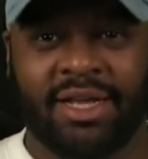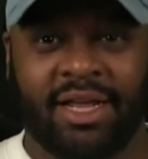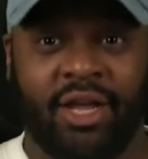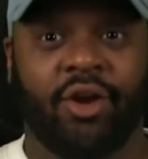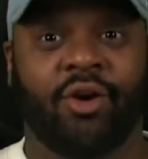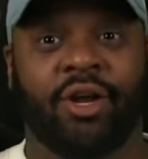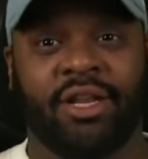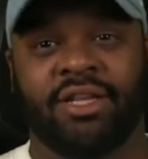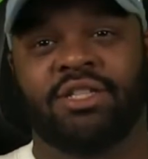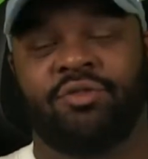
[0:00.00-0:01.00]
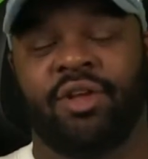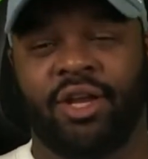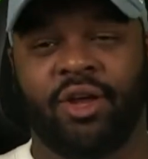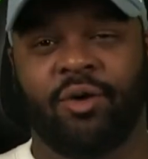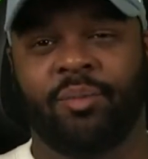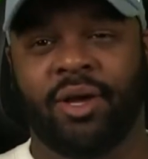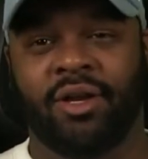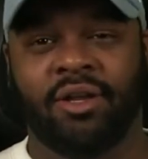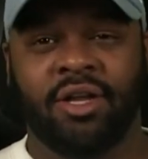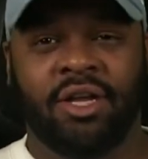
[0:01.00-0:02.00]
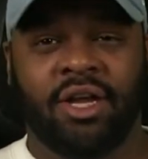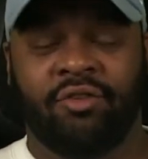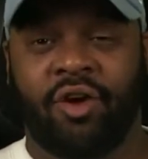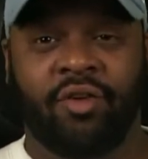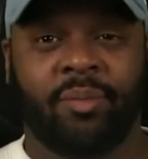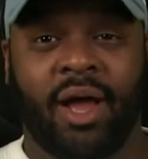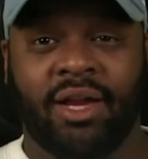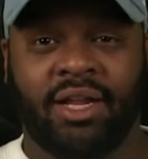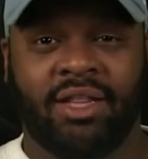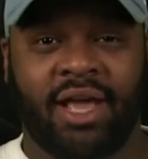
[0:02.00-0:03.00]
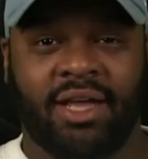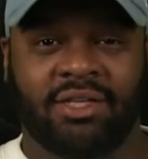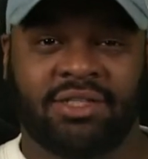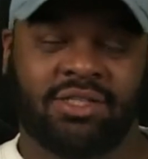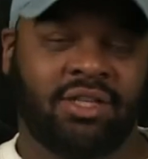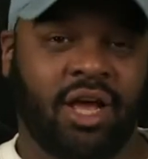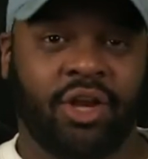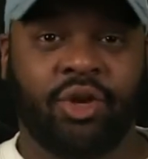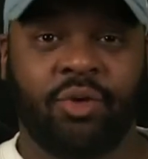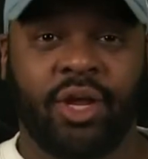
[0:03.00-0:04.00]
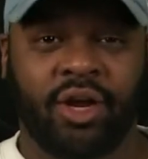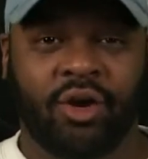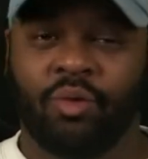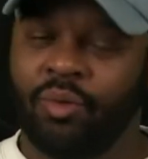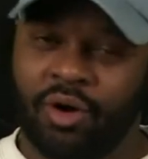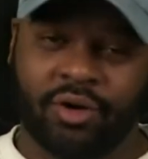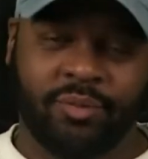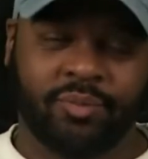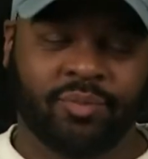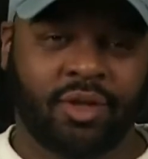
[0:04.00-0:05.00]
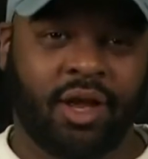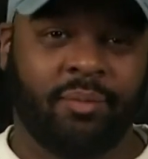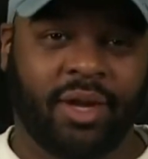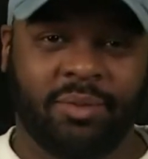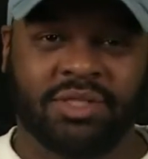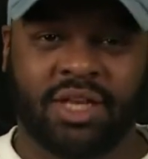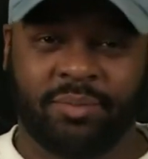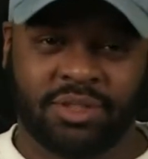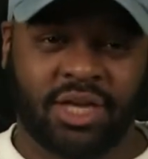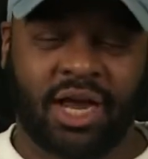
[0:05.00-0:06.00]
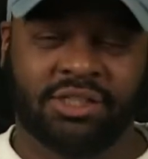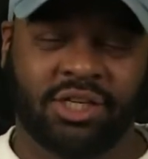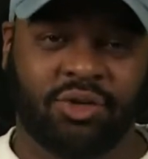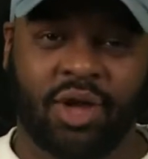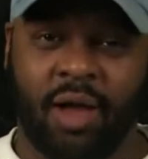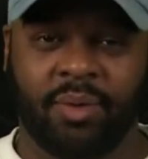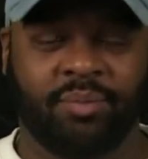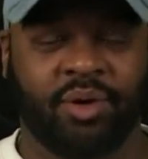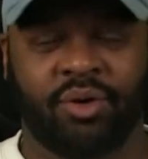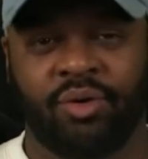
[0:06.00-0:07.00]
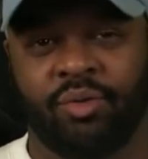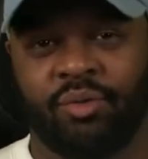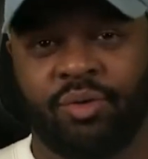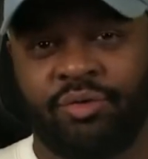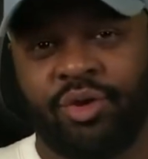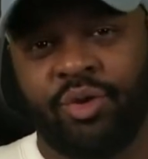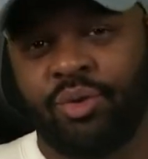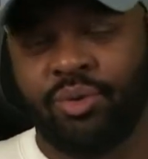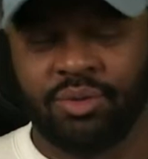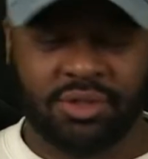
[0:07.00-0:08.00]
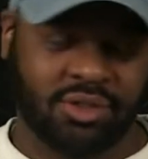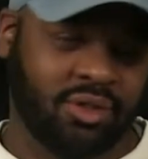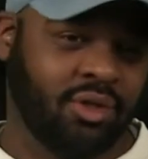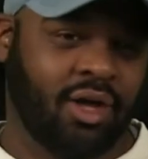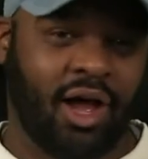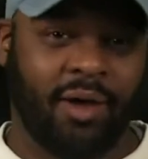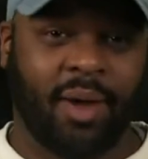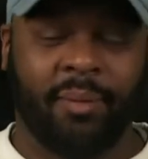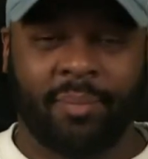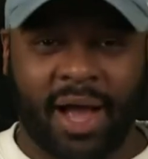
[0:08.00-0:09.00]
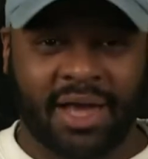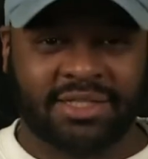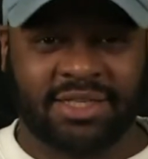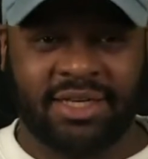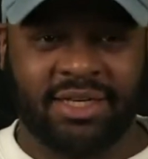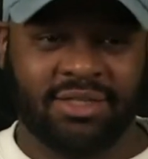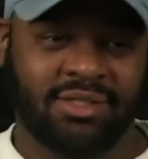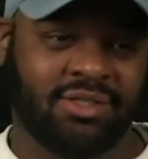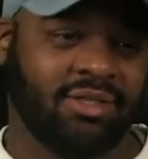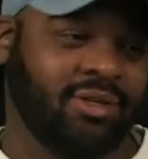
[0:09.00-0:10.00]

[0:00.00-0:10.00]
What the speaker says: here in this video. But for everybody that's new here, welcome. My name is Skipintosh. I do comic book reviews, unboxings,